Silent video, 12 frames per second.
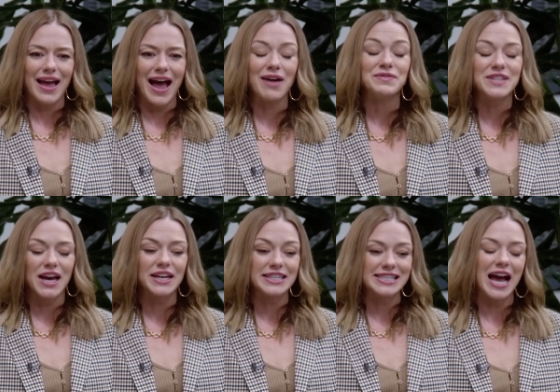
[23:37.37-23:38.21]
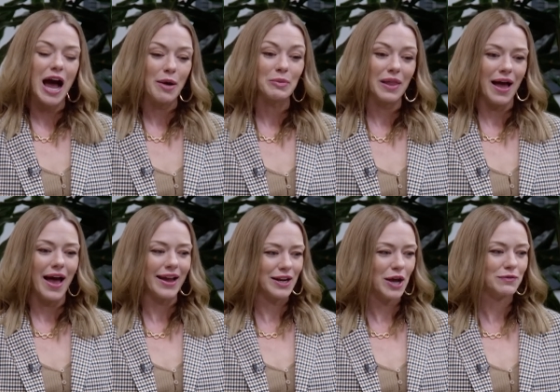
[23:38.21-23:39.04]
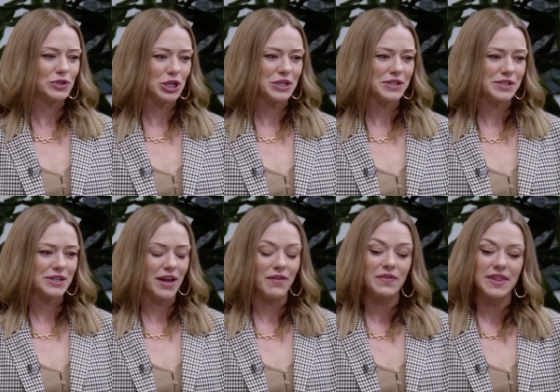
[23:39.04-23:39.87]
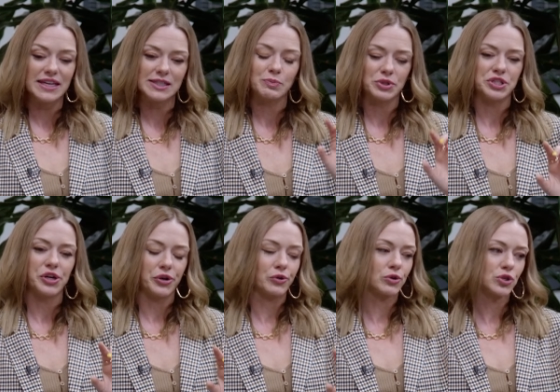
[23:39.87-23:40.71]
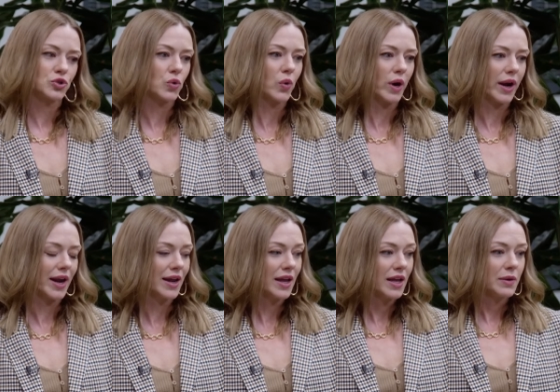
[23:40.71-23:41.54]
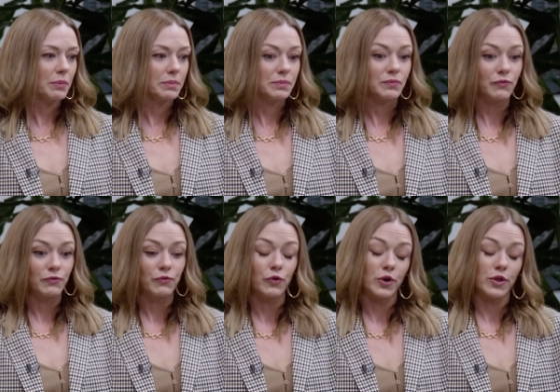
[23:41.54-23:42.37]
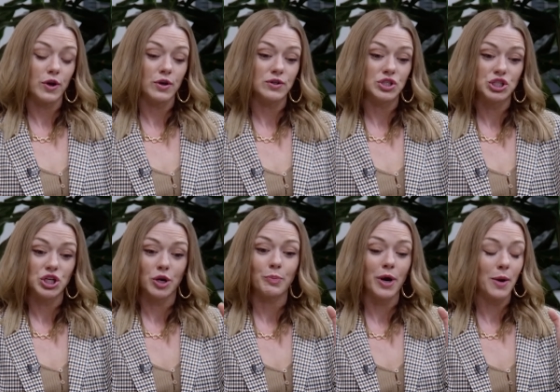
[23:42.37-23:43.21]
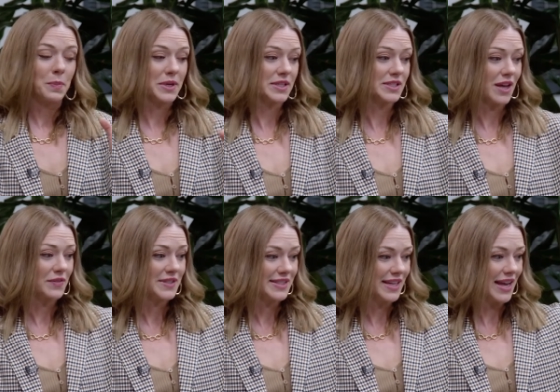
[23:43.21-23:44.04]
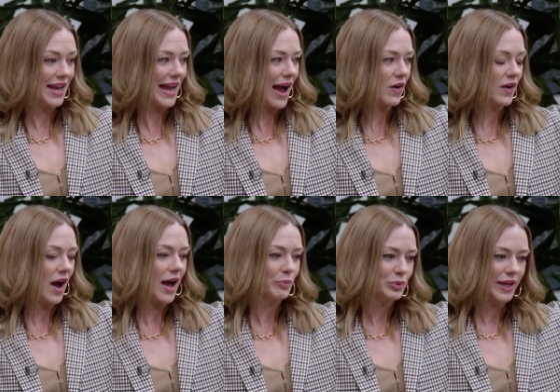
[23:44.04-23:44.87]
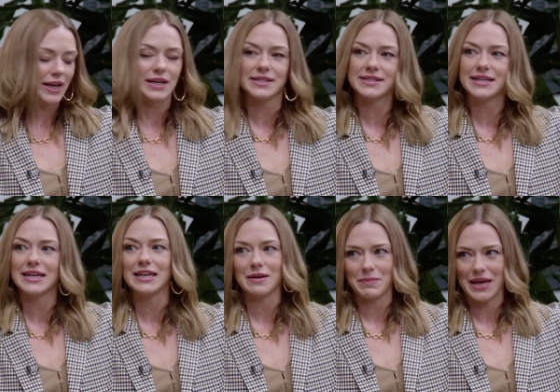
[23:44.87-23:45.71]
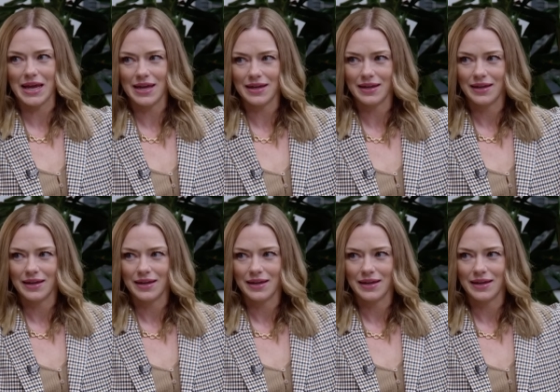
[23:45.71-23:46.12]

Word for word: I've done a timeline of just, of this particular story for the sheer purpose of seeing how God planted a seed in me